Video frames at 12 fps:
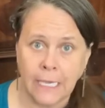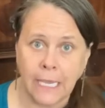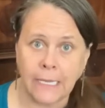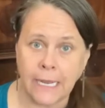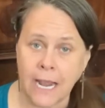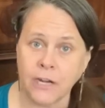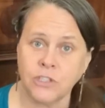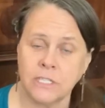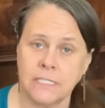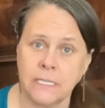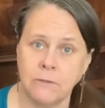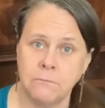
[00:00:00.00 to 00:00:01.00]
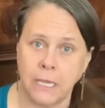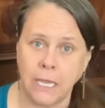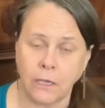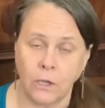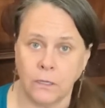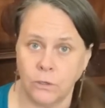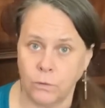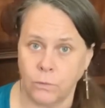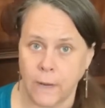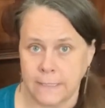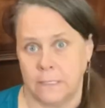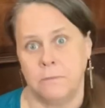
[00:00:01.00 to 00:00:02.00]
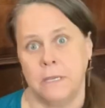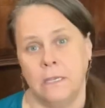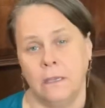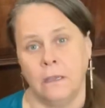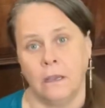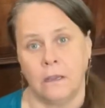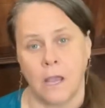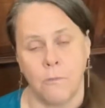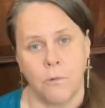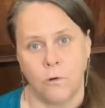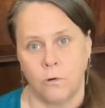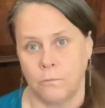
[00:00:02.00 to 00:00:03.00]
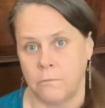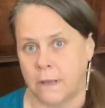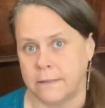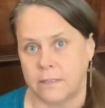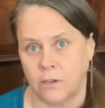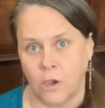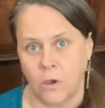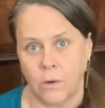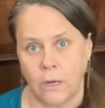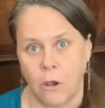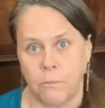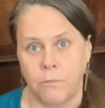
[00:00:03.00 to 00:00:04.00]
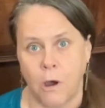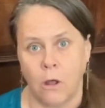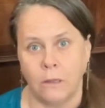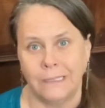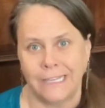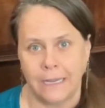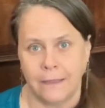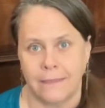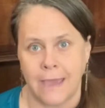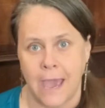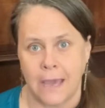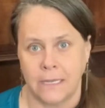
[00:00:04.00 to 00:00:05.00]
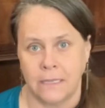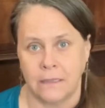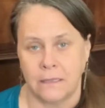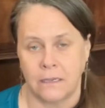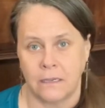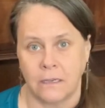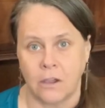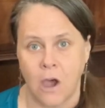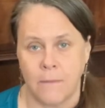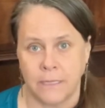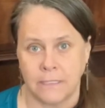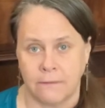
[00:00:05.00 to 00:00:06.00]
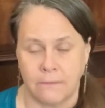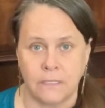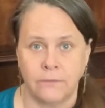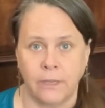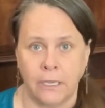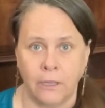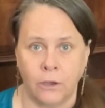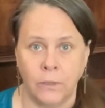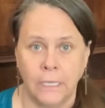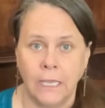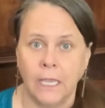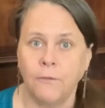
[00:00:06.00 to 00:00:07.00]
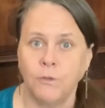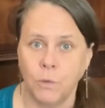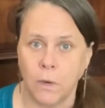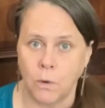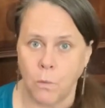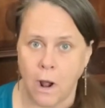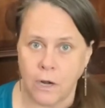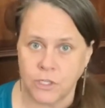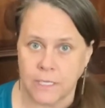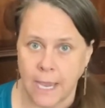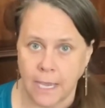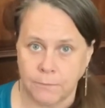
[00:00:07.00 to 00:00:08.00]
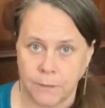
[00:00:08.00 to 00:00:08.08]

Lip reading: And I actually did make a little recipe a couple months ago, and I'll link that in the comments of this video if you want to watch that.